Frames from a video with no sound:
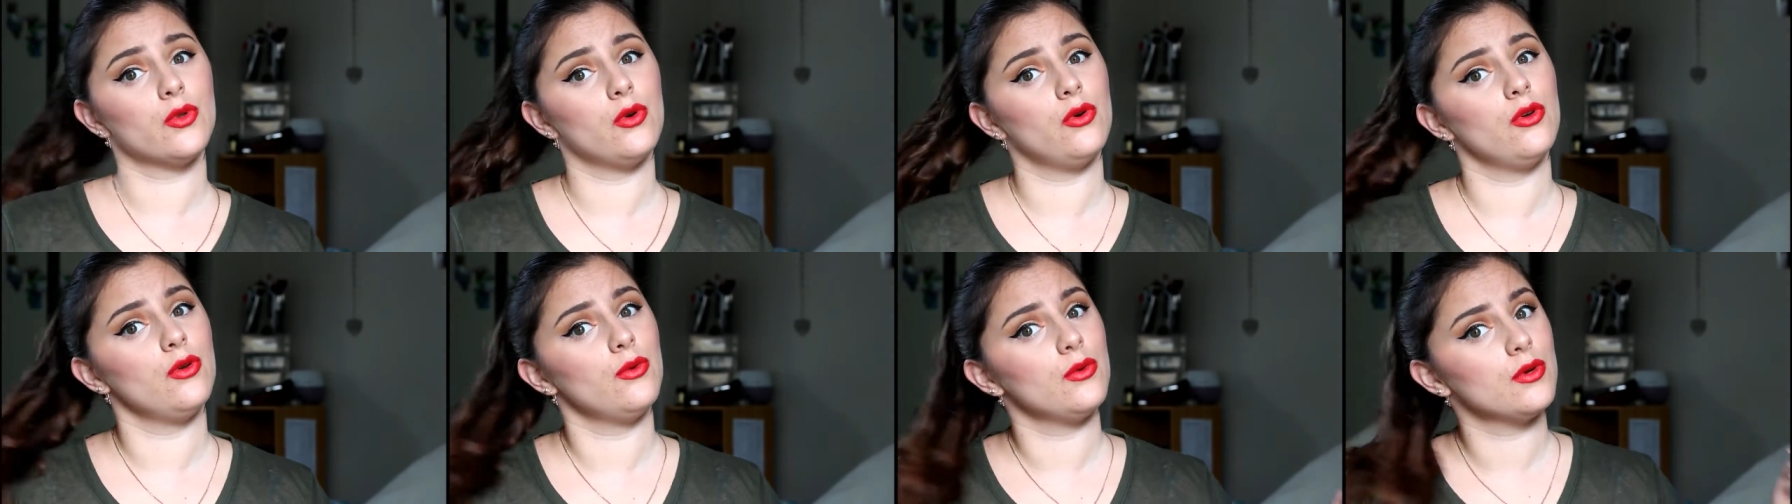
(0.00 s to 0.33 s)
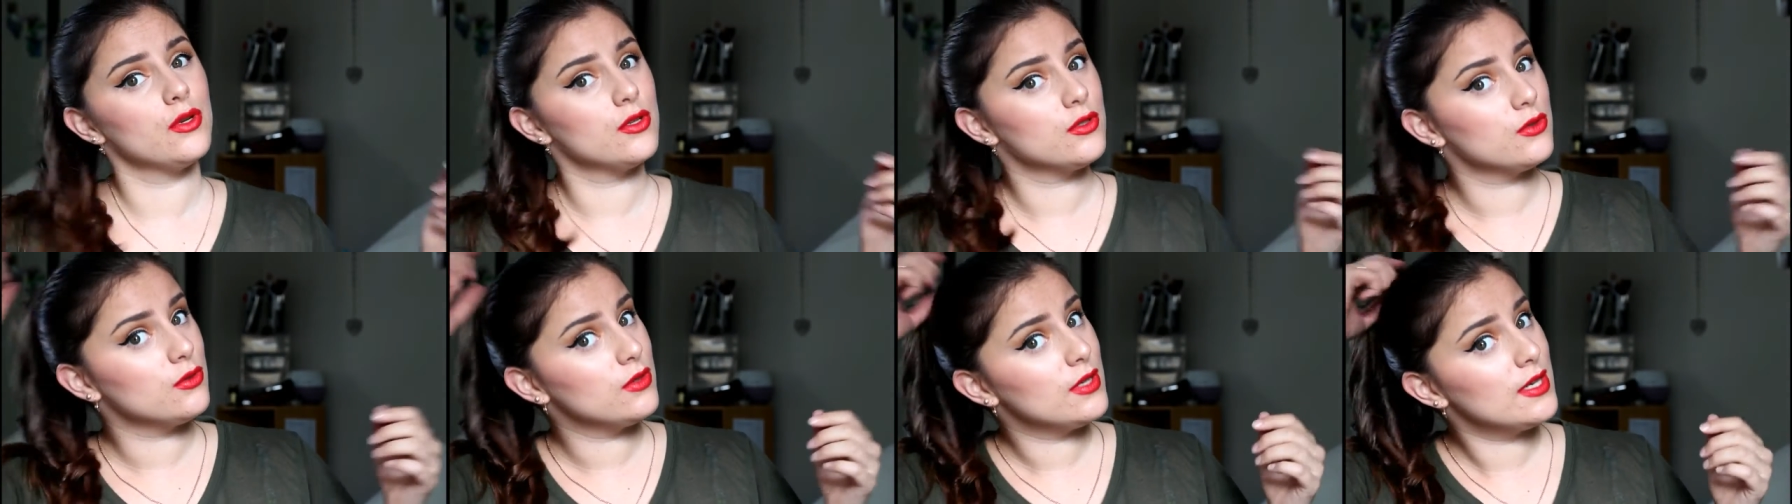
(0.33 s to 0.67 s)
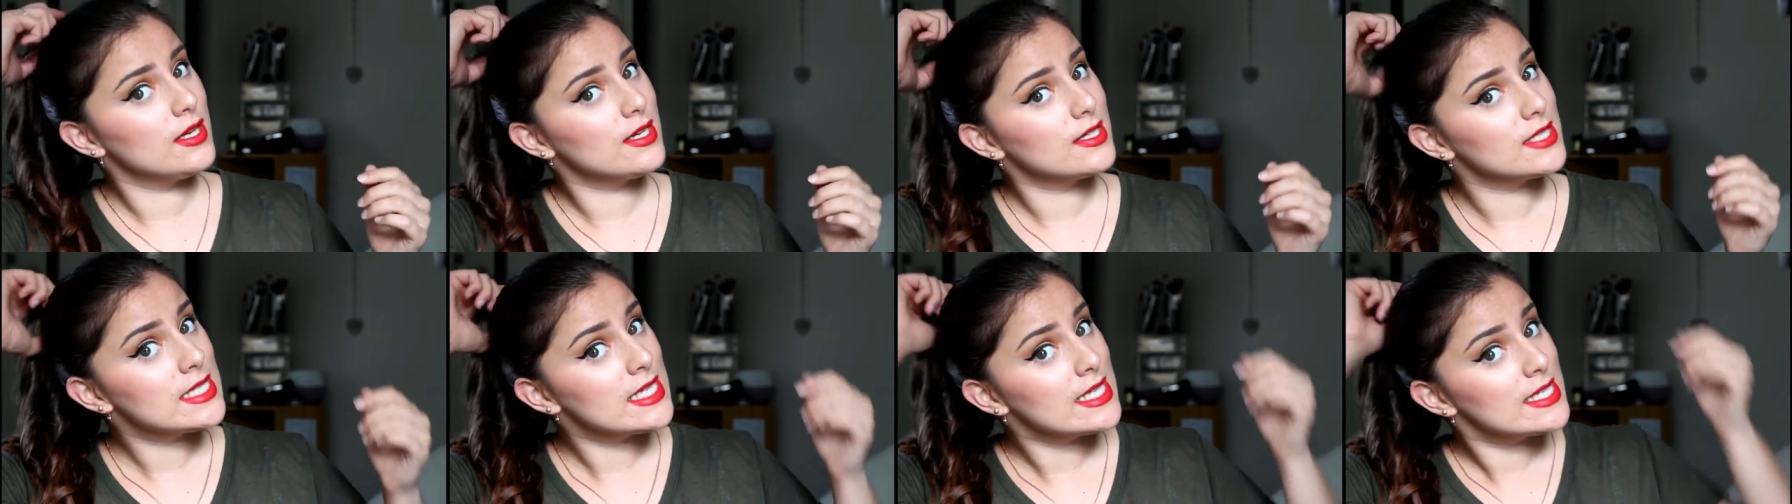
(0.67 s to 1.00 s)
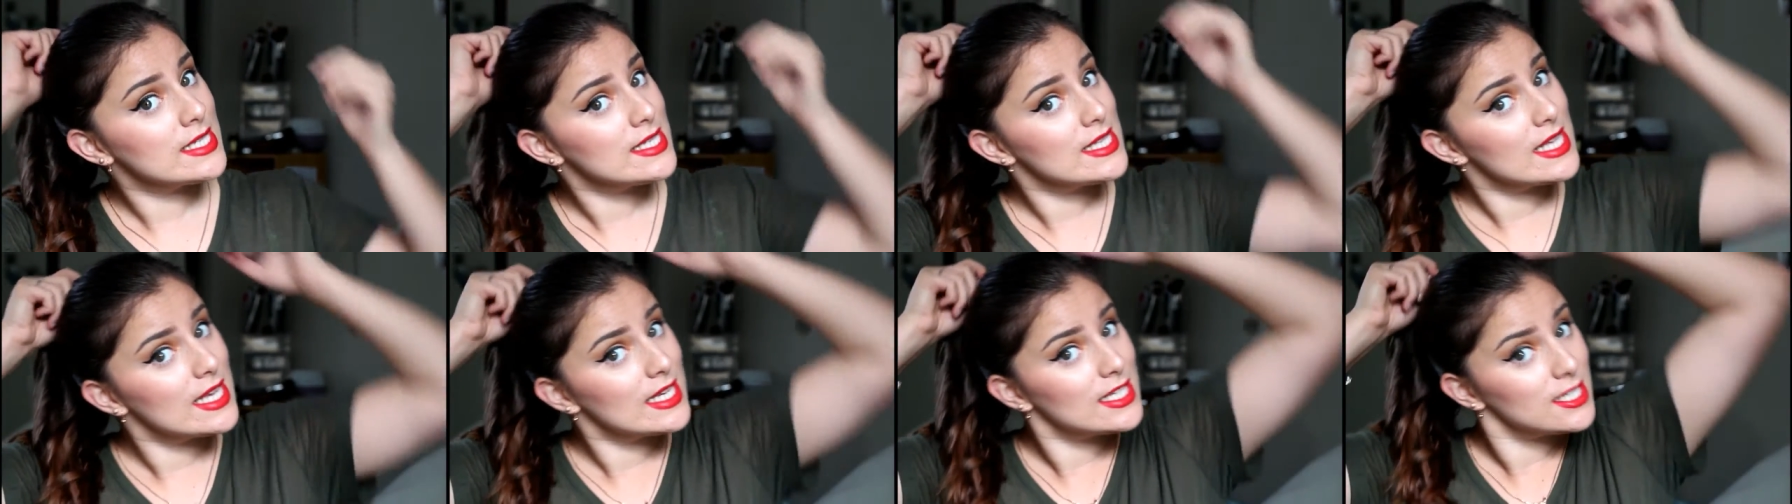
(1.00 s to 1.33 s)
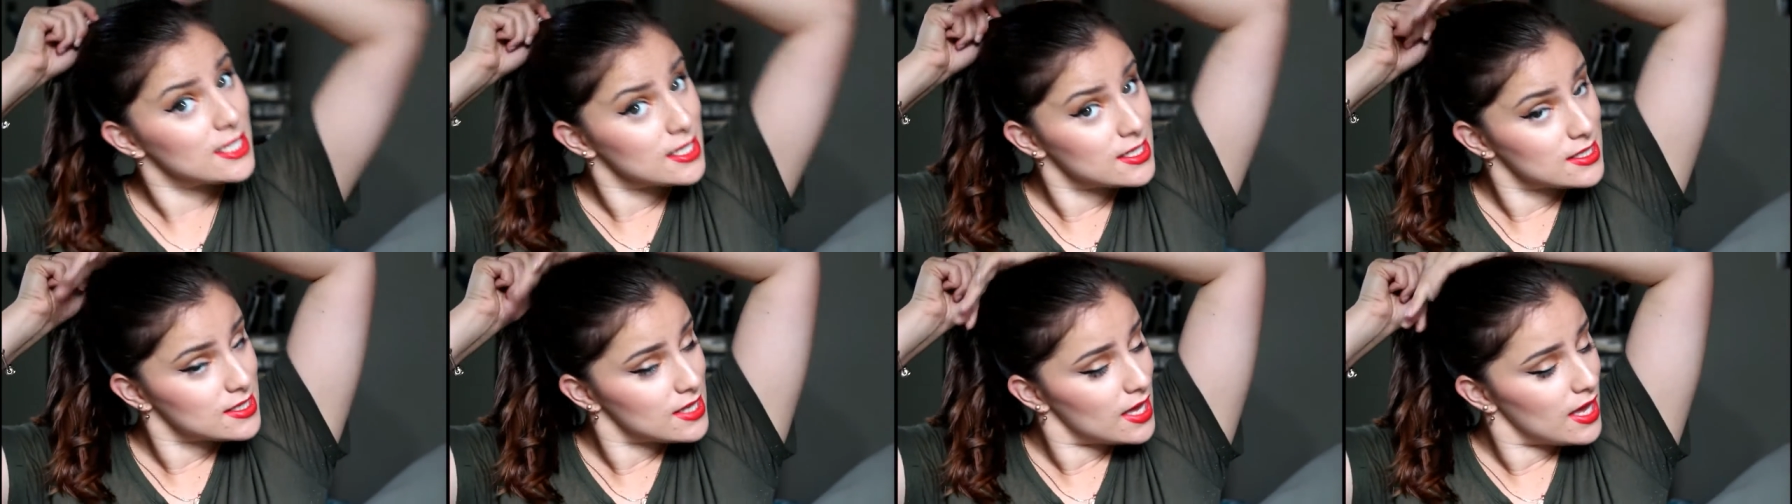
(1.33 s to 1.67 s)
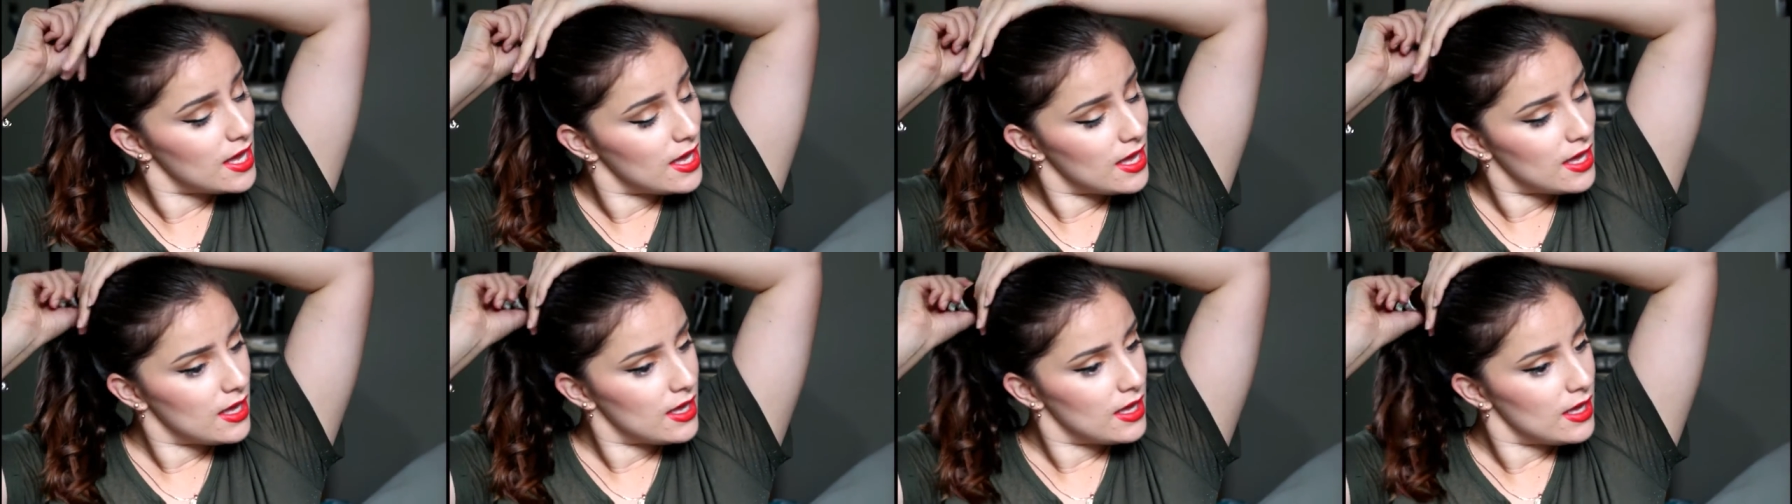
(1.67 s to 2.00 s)
What you want to do next is just
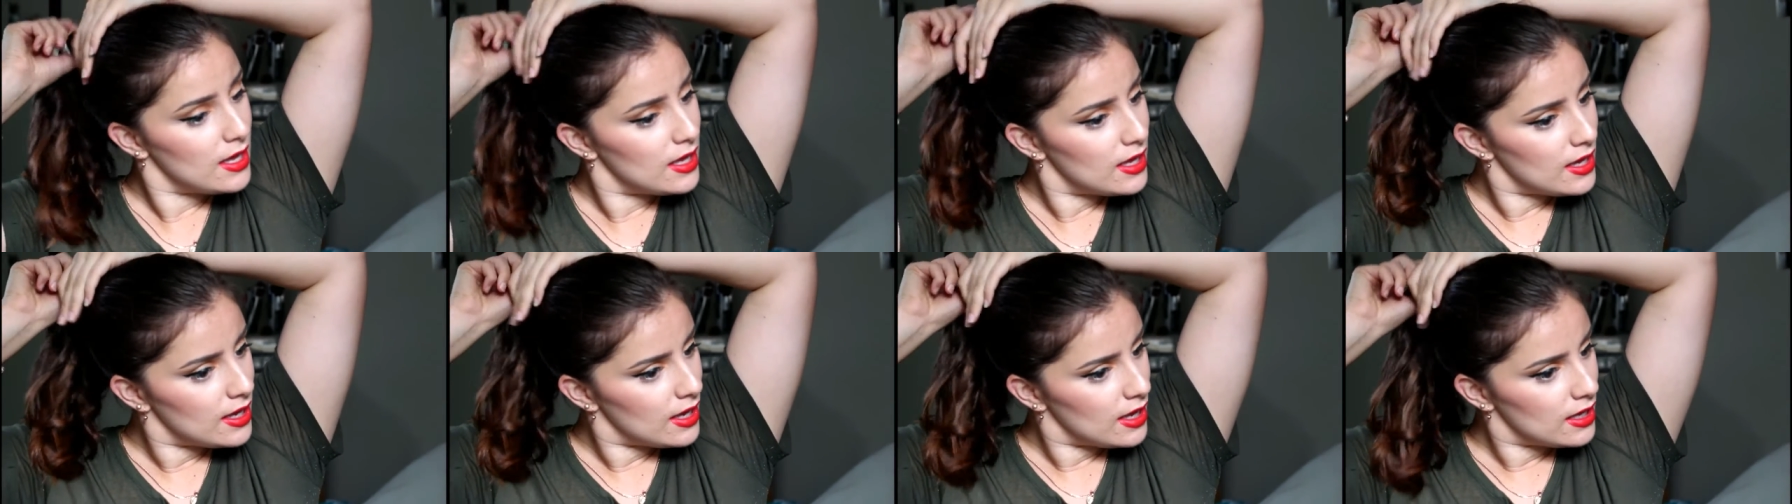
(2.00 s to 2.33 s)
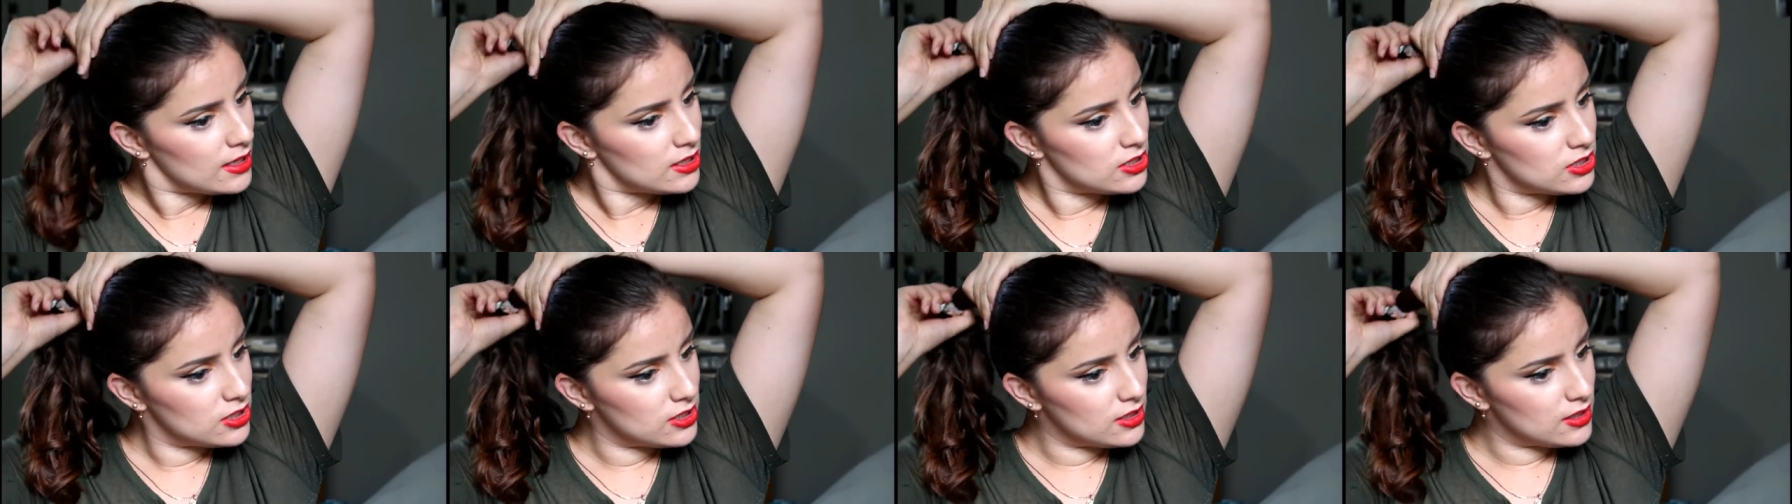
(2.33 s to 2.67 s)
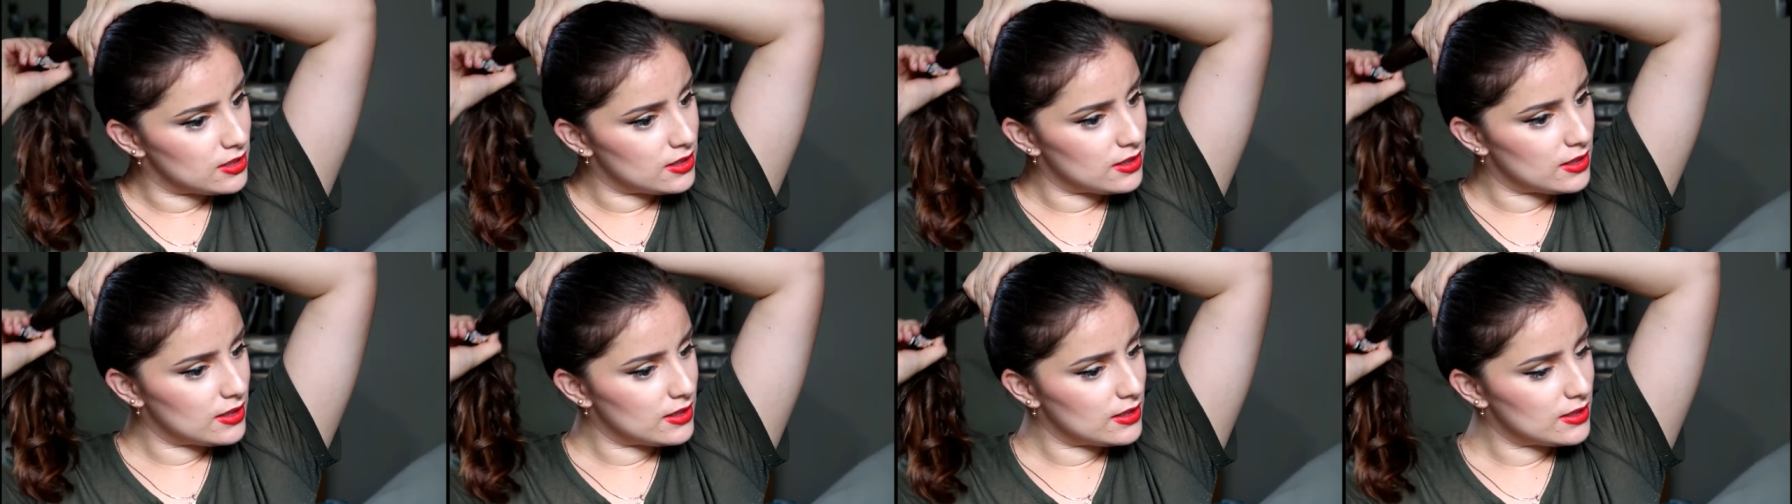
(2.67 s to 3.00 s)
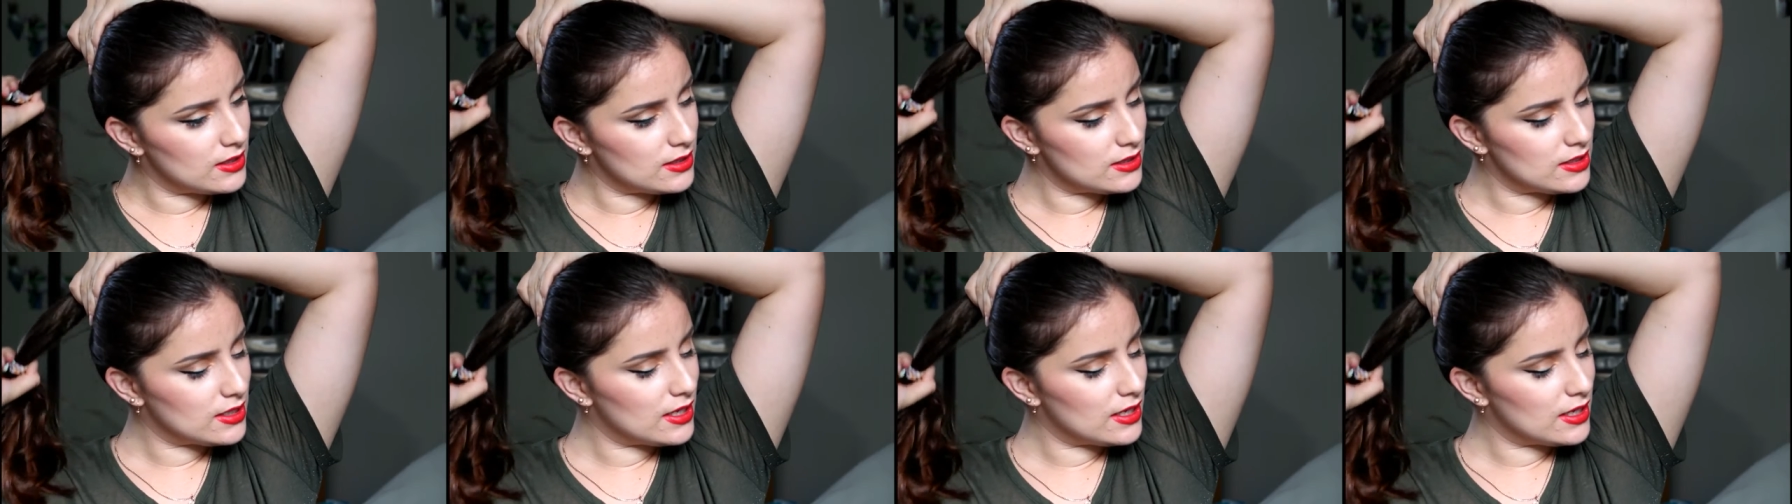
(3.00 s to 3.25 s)
gently